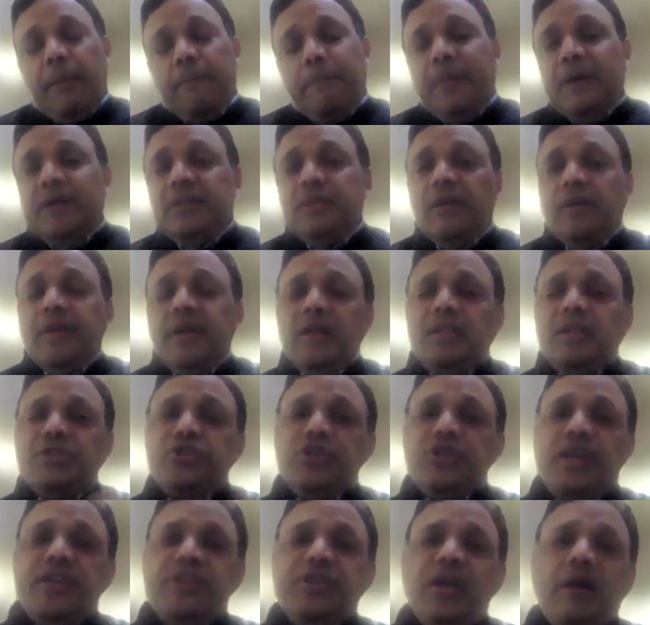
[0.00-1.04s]
But the real
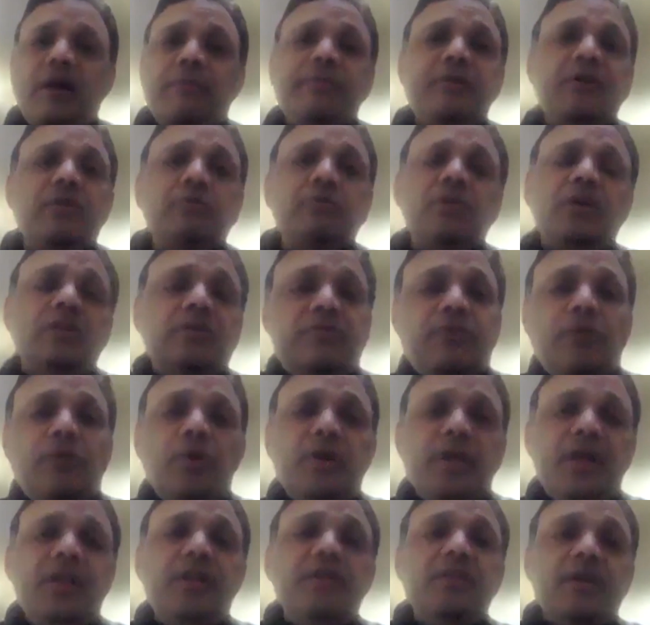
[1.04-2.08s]
change happened in
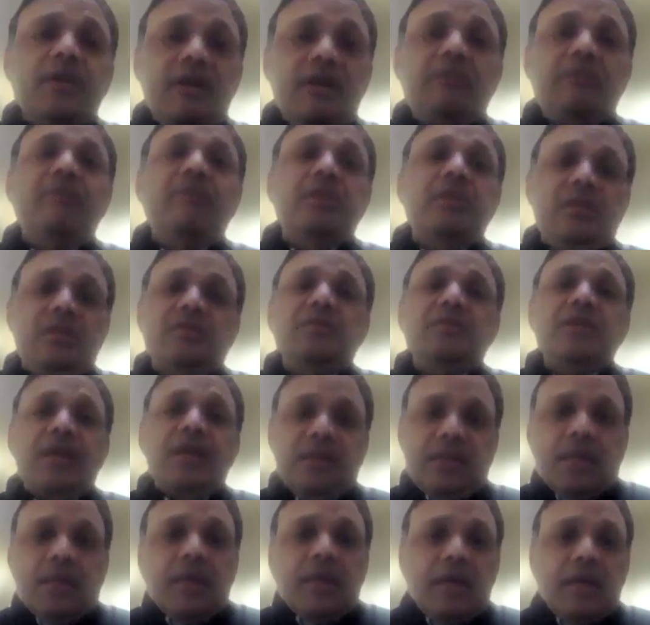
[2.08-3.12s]
2014 in the governance, I
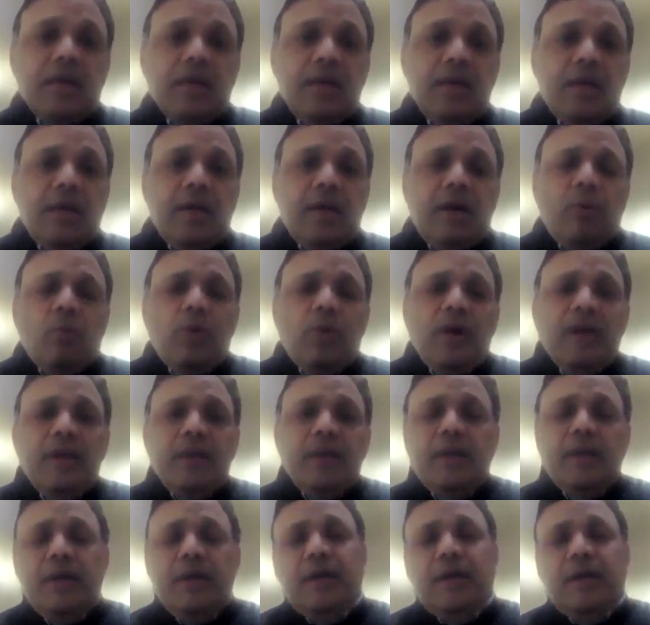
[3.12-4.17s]
think,
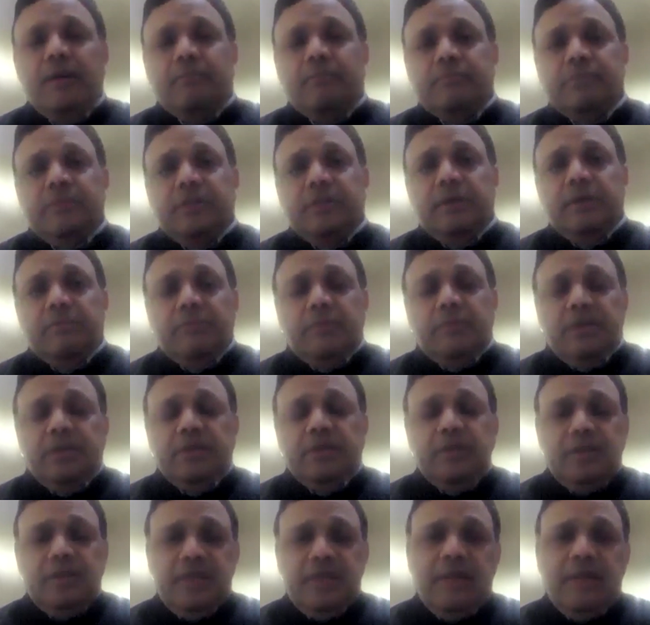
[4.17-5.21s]
when
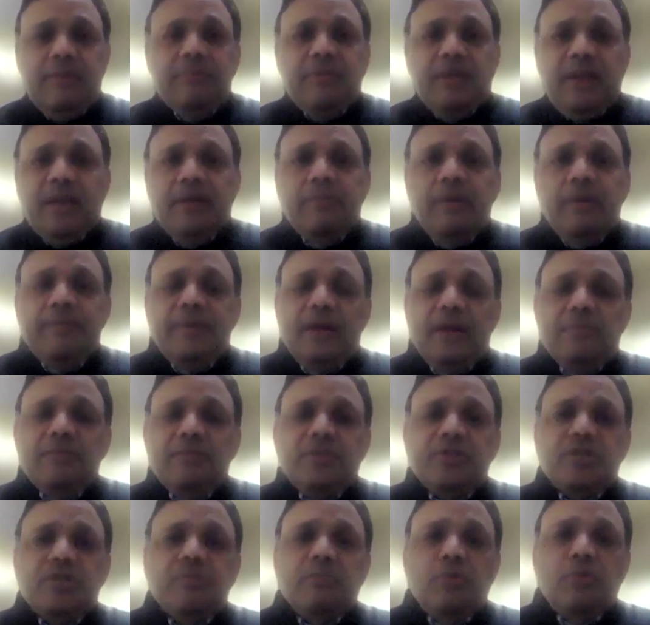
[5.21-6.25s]
the team led by Prime
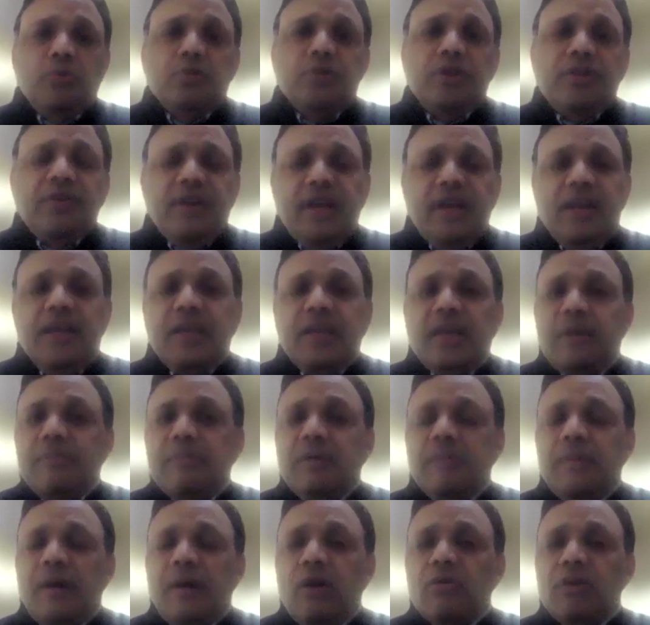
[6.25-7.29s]
Minister Modi really came
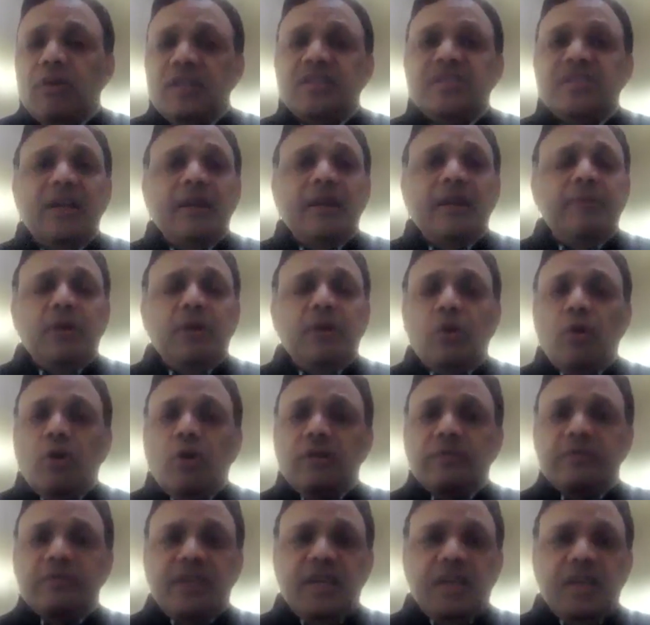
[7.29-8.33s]
about and set up a lot
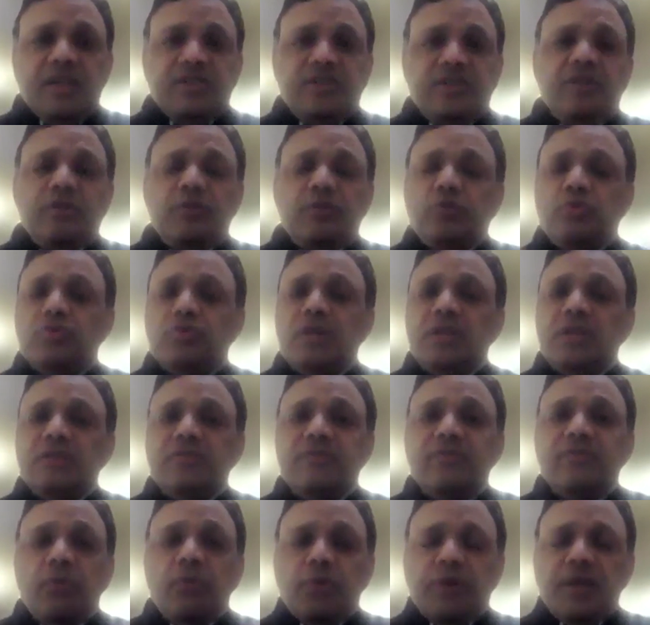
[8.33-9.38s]
of things. You know,
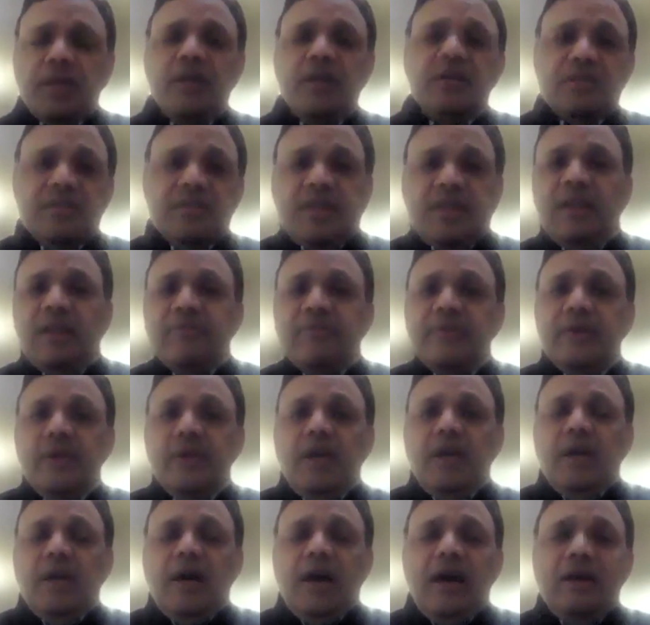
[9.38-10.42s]
2014 itself,
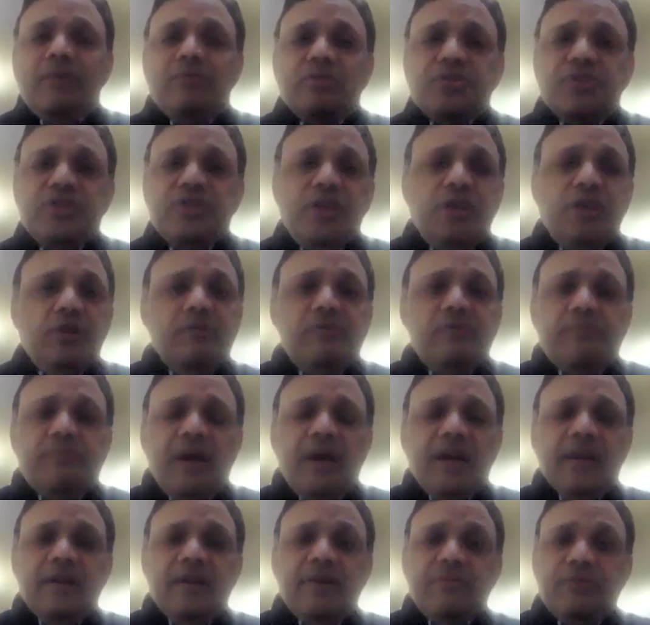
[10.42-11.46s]
I was CEO of
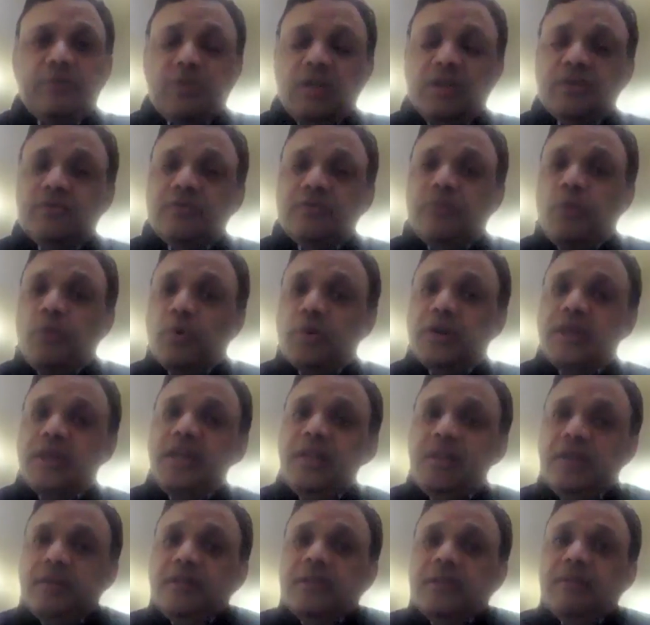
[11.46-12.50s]
MyGov.
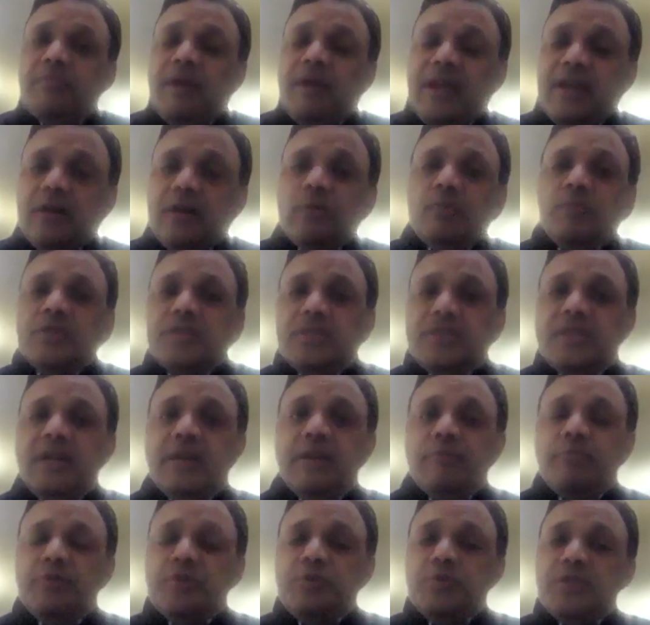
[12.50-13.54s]
2014, MyGov was set
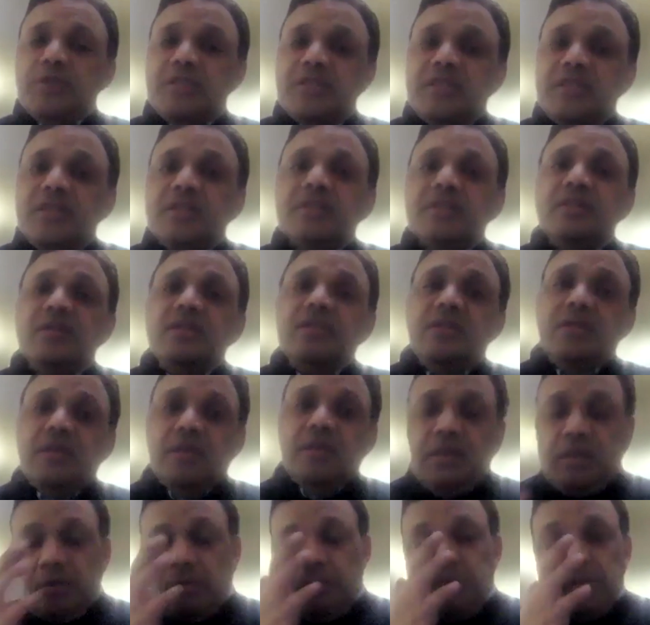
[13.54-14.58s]
up, which was a citizen
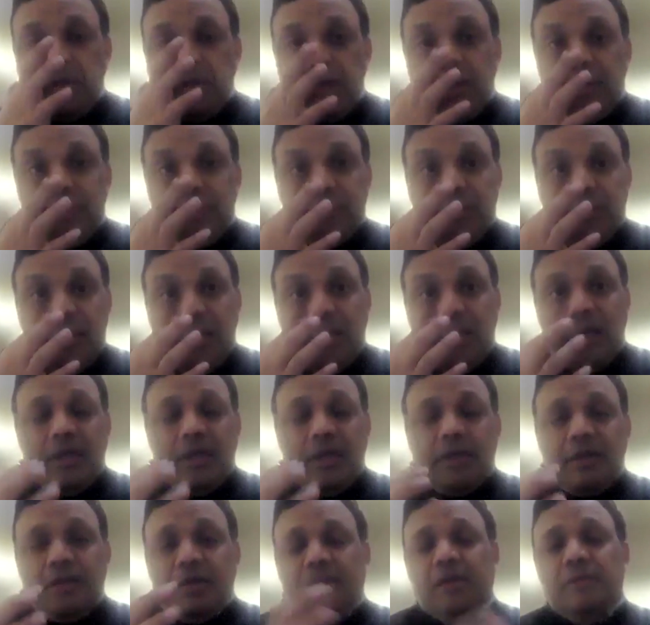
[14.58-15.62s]
to,
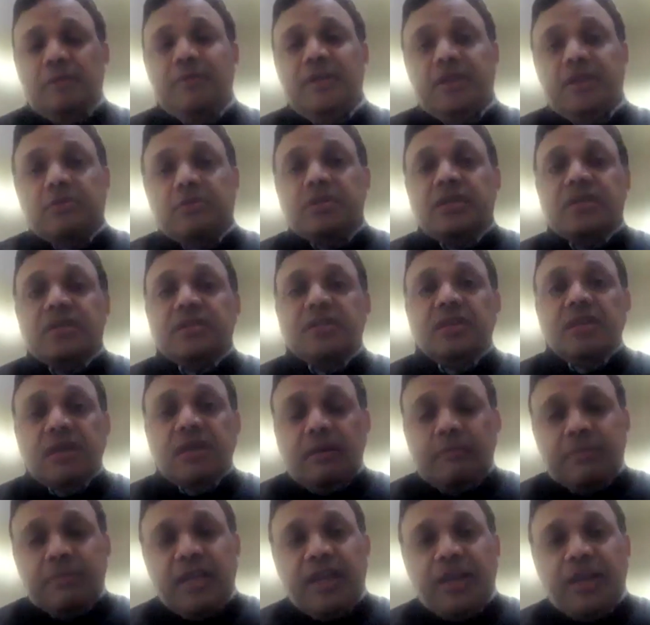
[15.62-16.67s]
government to citizen
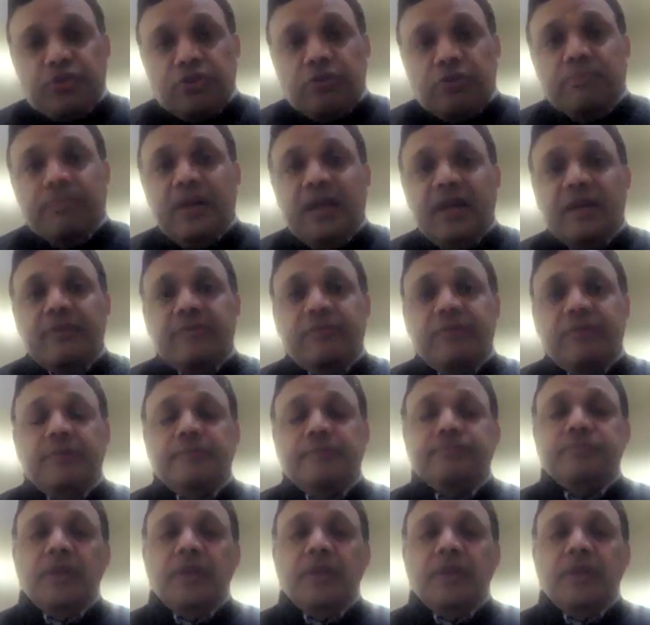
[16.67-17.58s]
communication platform.